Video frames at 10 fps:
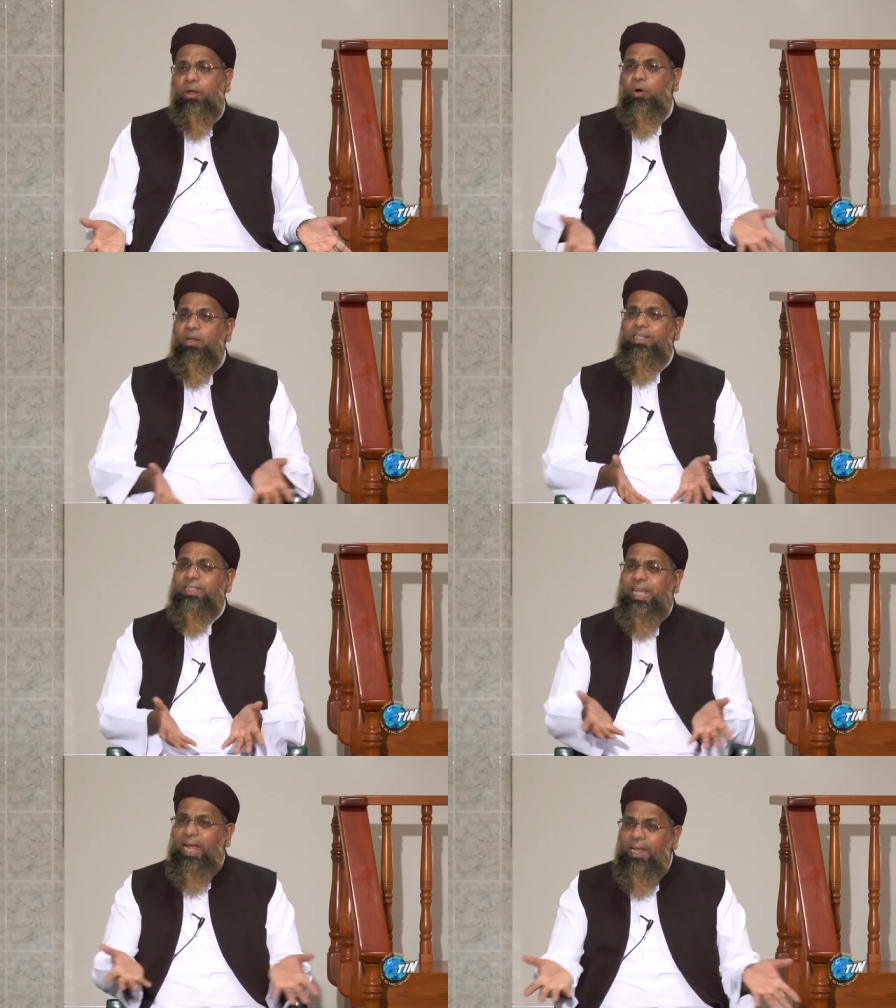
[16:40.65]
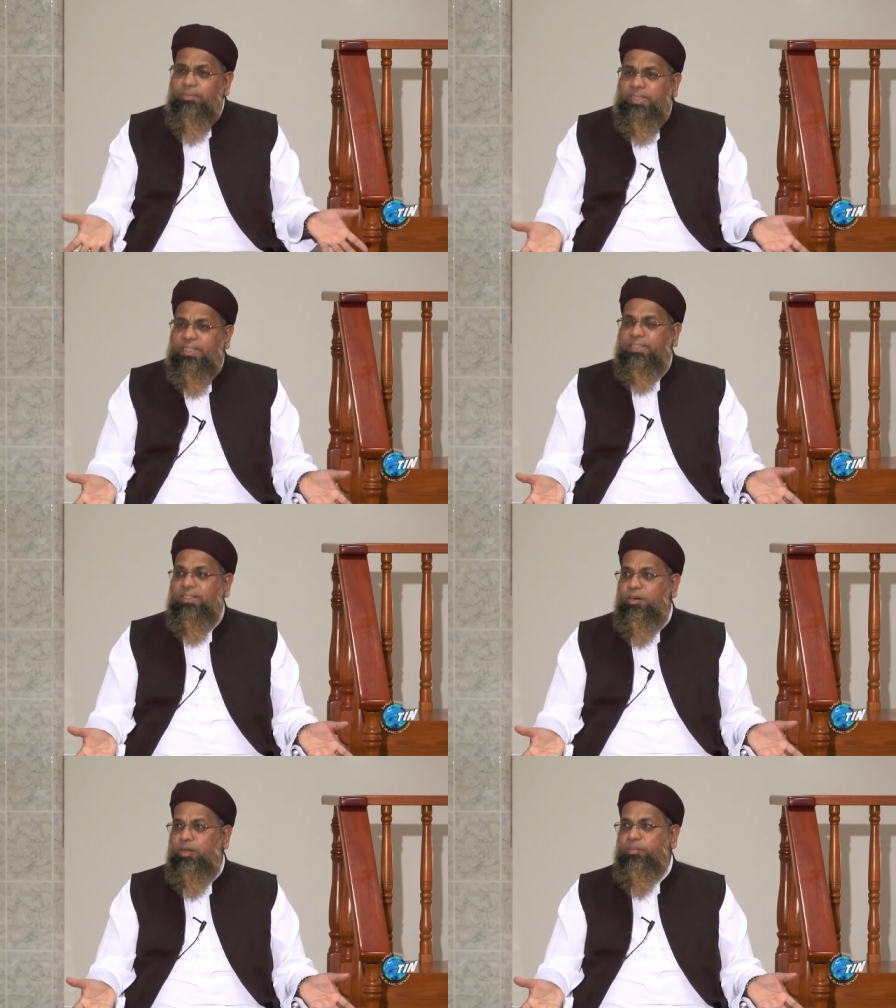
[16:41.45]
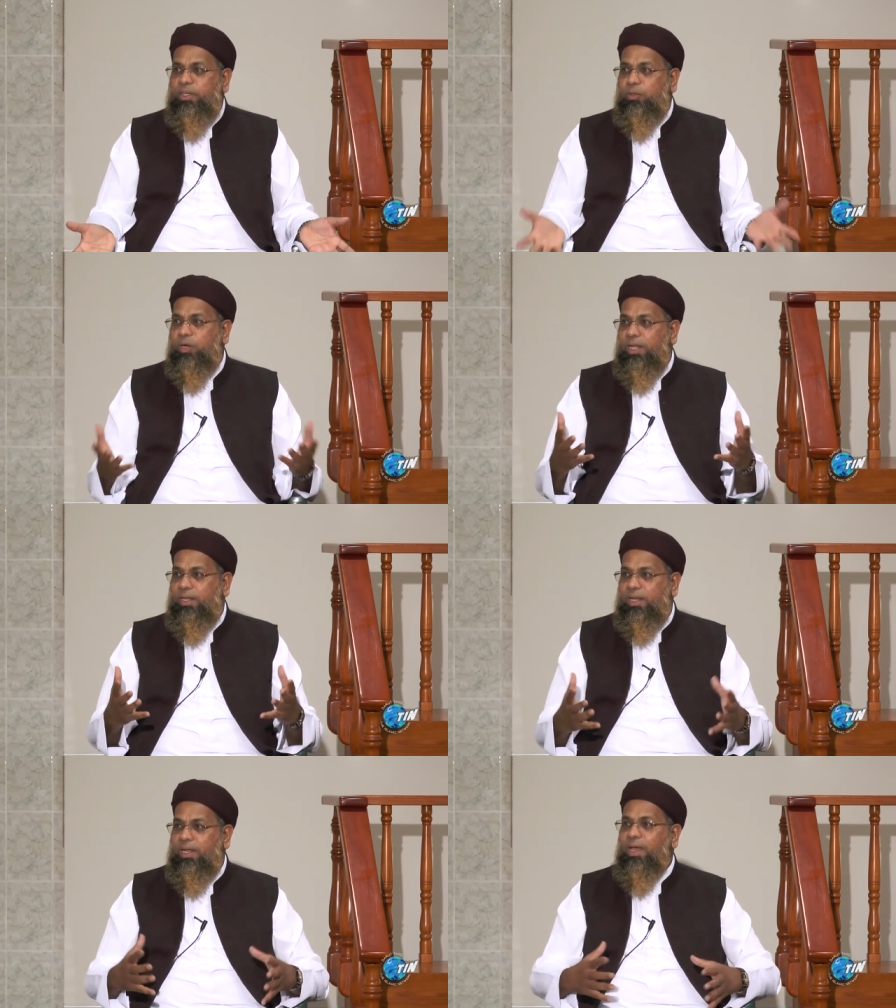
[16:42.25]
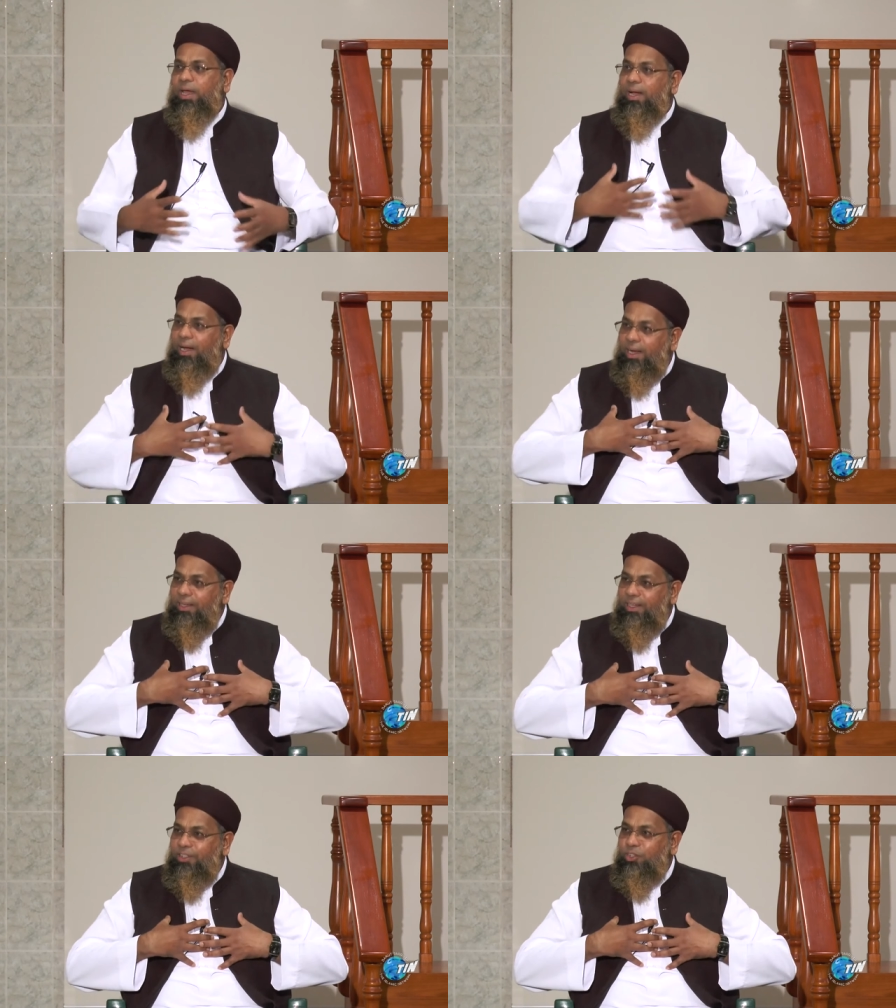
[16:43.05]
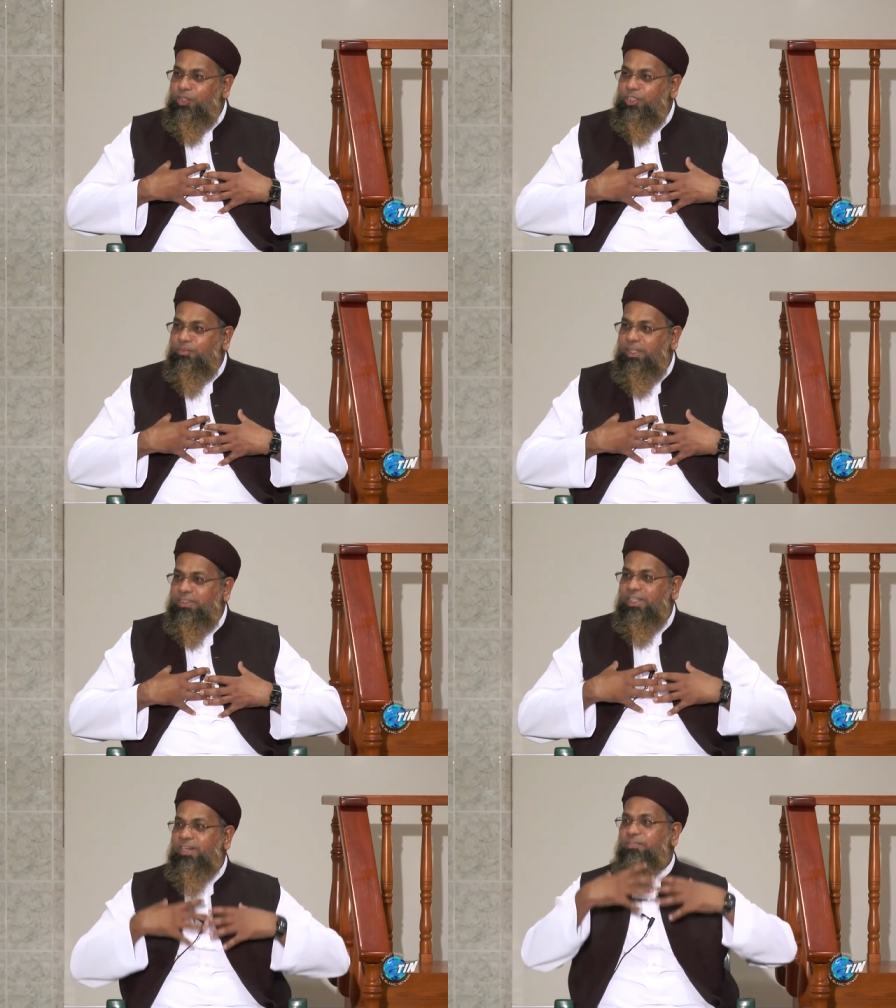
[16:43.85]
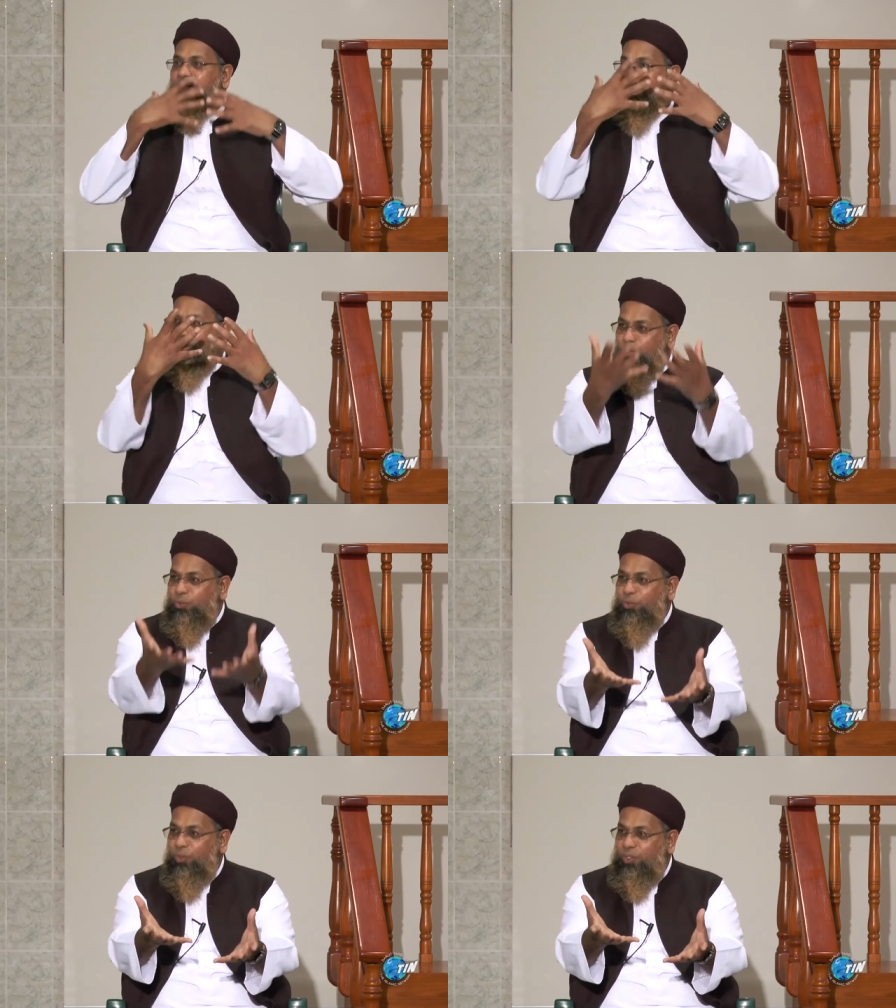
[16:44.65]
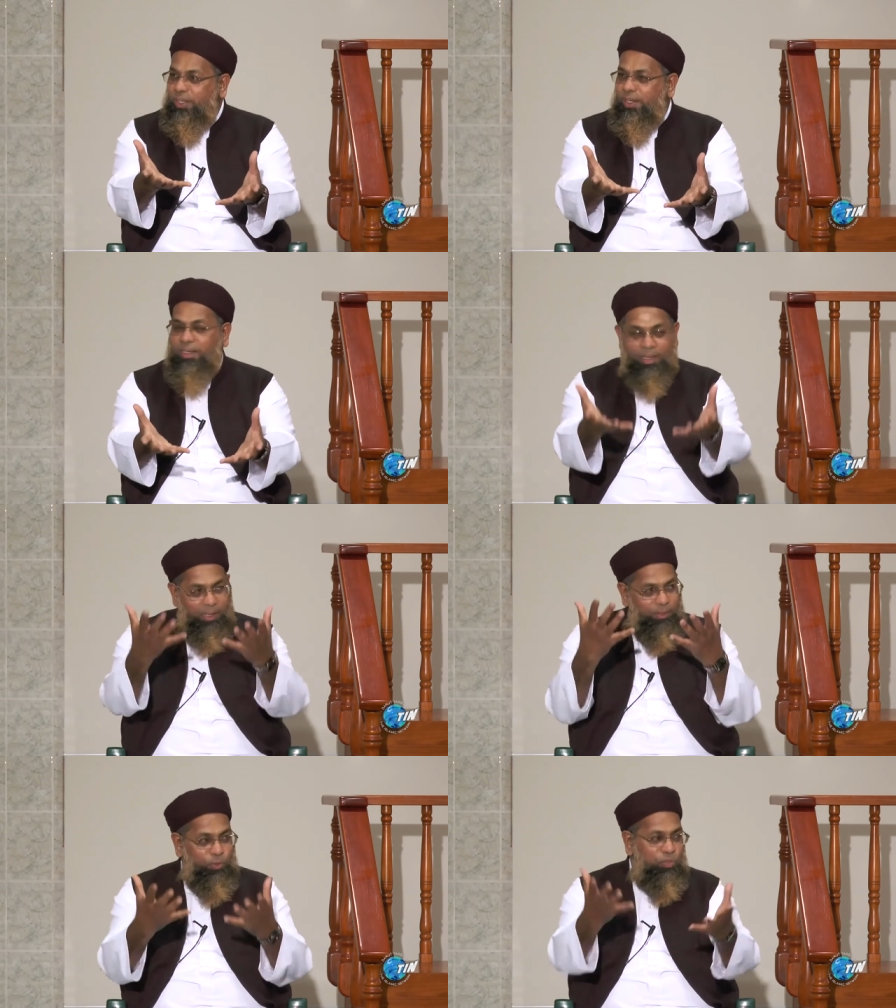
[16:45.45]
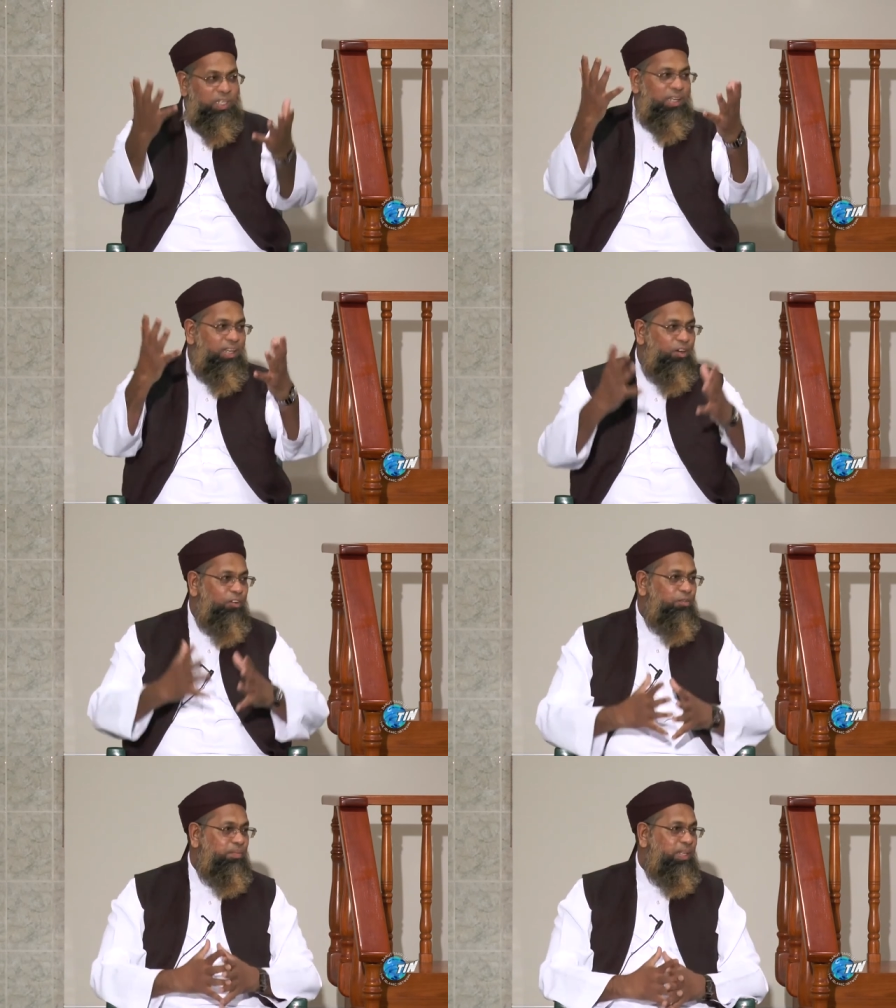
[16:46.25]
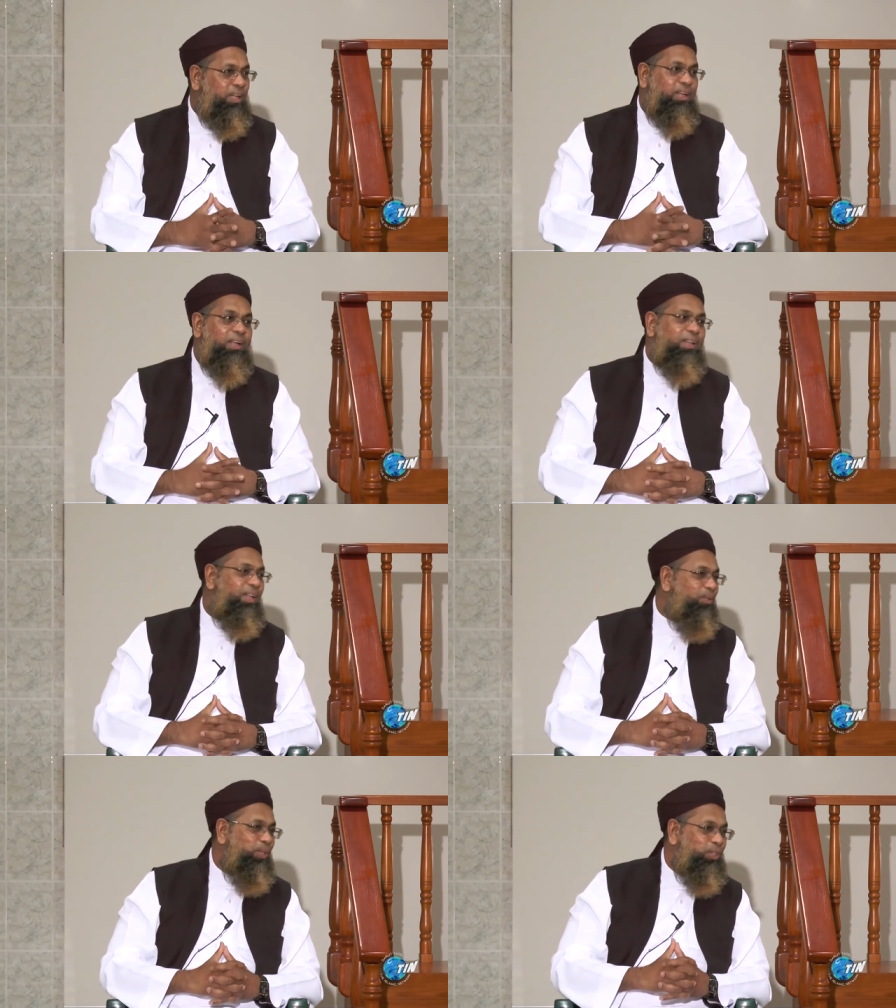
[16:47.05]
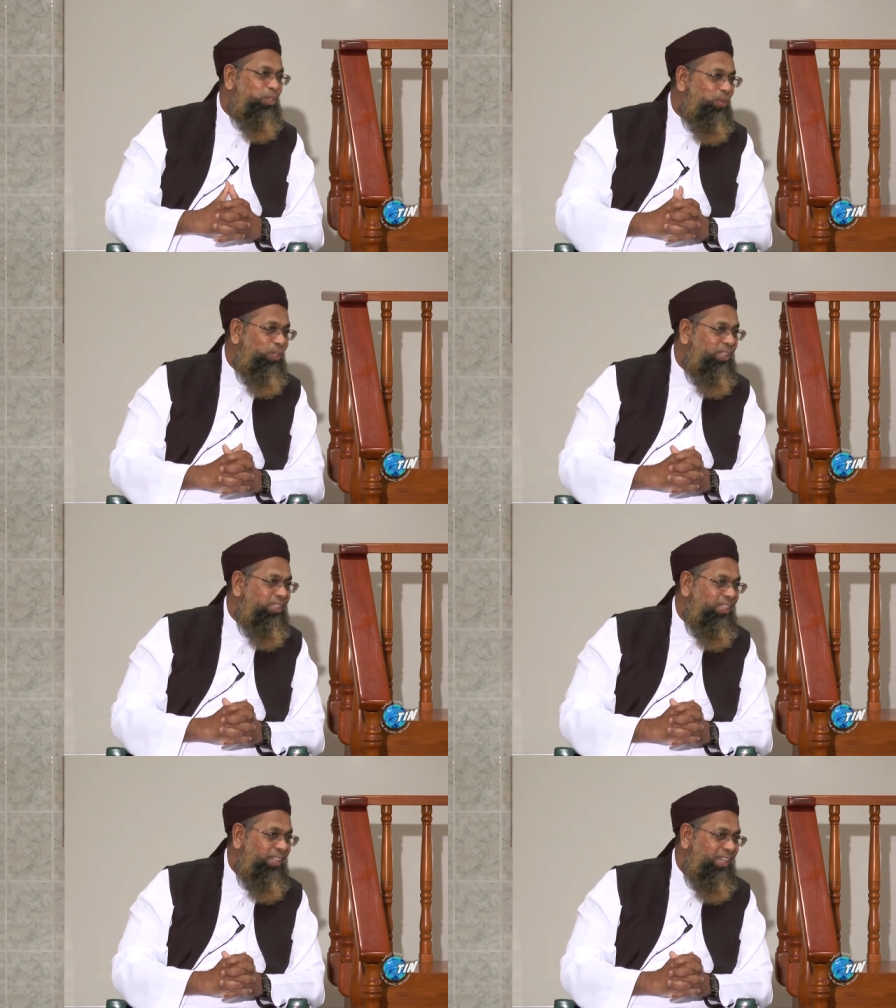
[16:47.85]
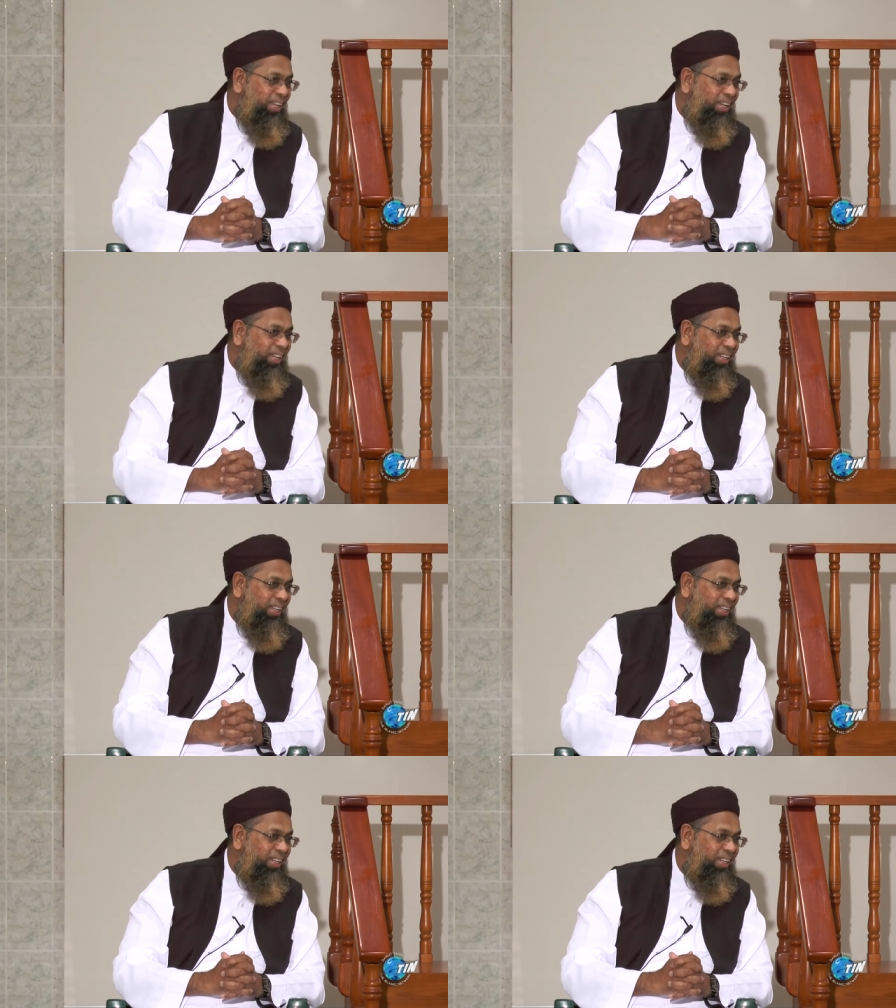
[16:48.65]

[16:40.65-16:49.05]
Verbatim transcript: All these harms that surround me, O Allah, I entrust myself into your care. You take care of me, and Allah will surely take care